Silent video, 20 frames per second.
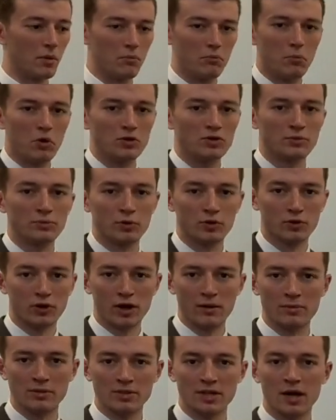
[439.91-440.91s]
multiple
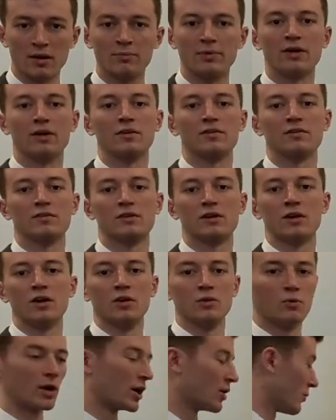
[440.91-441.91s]
grammar topics,
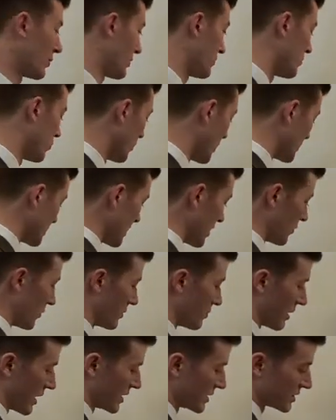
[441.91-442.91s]
where one day
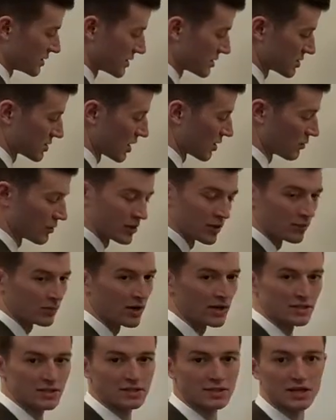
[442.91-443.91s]
we might start with the
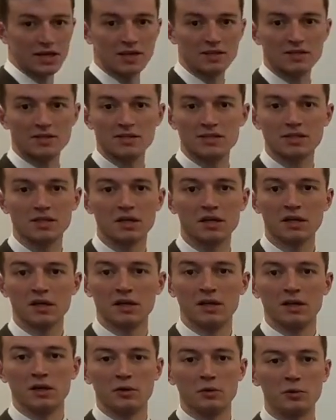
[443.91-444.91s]
present tense,
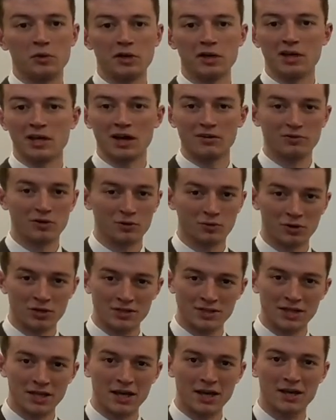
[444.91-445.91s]
we cover it
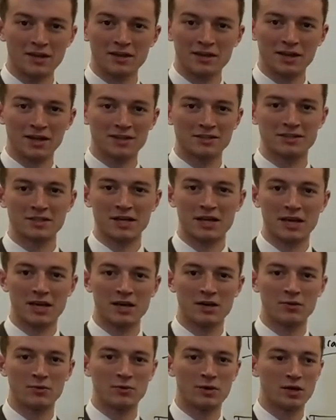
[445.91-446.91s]
one day, the next
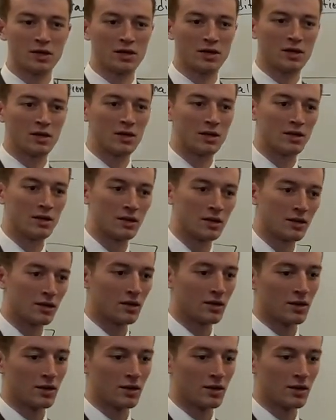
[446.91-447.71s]
day we